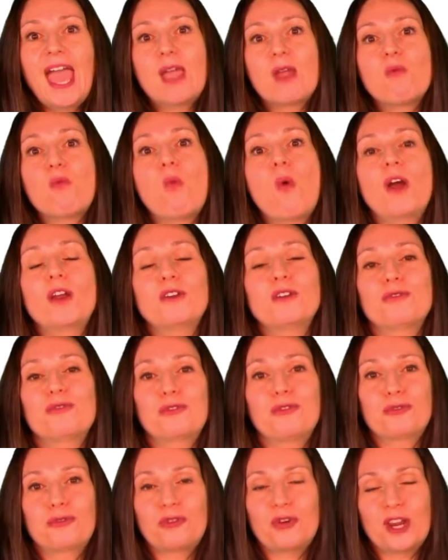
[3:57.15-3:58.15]
wonderful
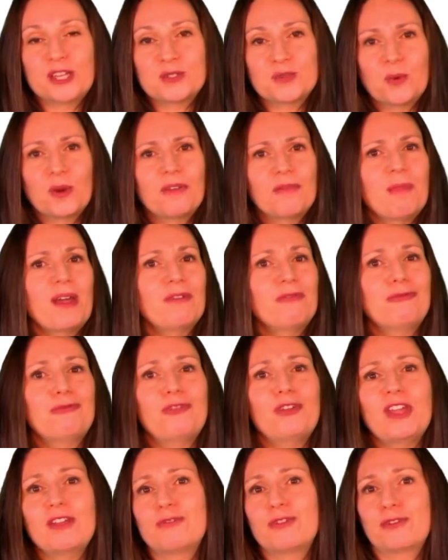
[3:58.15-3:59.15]
phrase, one of my
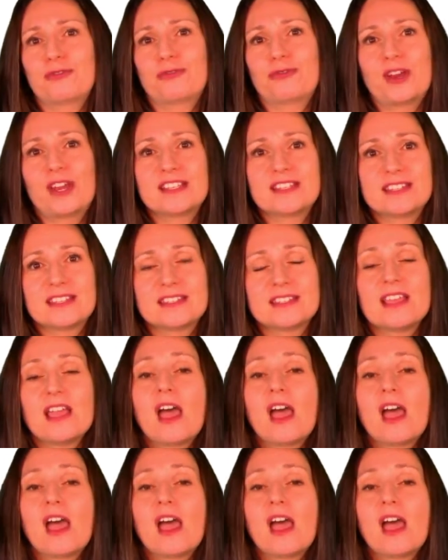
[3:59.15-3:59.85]
favorite phrases